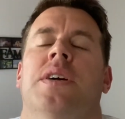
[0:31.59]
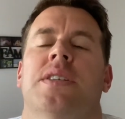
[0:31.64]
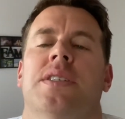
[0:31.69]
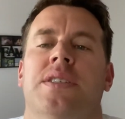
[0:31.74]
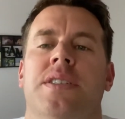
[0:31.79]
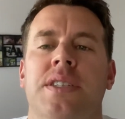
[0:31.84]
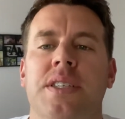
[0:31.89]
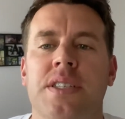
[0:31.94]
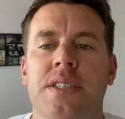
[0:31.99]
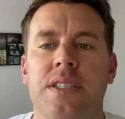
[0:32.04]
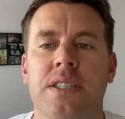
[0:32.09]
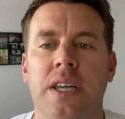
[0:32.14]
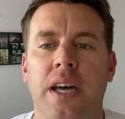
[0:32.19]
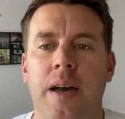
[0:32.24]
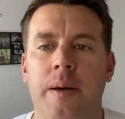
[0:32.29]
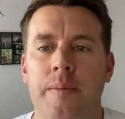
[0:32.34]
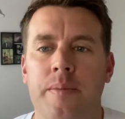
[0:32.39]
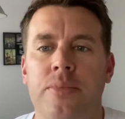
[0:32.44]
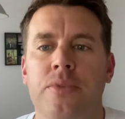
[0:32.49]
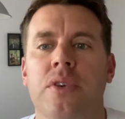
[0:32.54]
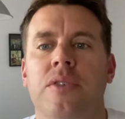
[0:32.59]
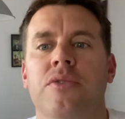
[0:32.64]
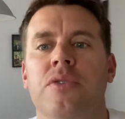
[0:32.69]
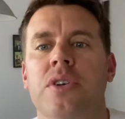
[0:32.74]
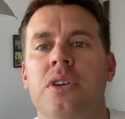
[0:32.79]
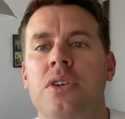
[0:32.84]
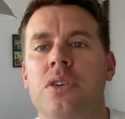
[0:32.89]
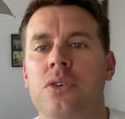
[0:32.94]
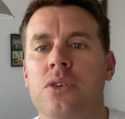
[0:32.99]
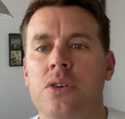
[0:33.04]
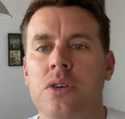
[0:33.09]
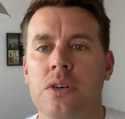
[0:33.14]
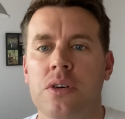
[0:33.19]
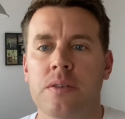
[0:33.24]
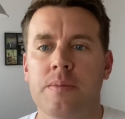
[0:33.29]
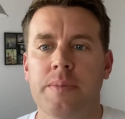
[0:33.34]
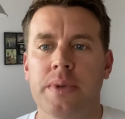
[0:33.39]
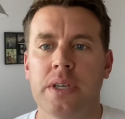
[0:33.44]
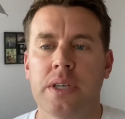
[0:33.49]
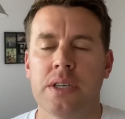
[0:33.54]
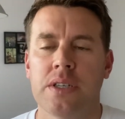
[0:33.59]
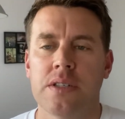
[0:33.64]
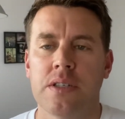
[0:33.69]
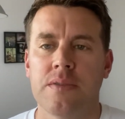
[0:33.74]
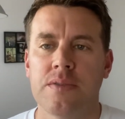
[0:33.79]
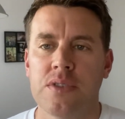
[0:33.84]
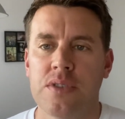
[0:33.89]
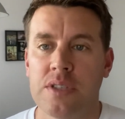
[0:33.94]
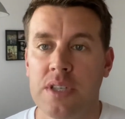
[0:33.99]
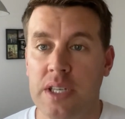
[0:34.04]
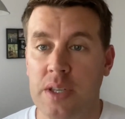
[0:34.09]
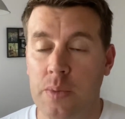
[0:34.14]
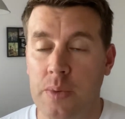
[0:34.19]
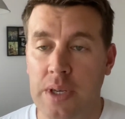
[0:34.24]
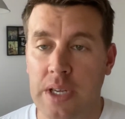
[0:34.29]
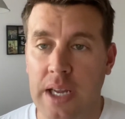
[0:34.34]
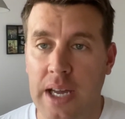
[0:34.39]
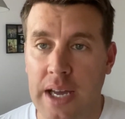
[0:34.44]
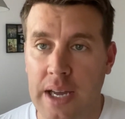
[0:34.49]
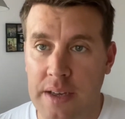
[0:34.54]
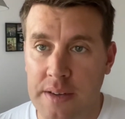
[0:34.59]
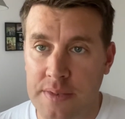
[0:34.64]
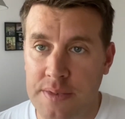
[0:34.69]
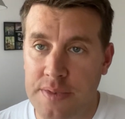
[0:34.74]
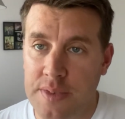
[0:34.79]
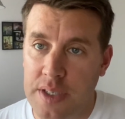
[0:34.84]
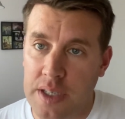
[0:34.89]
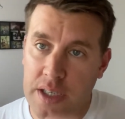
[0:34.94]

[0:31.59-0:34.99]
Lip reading: sister and brother-in-law because obviously we have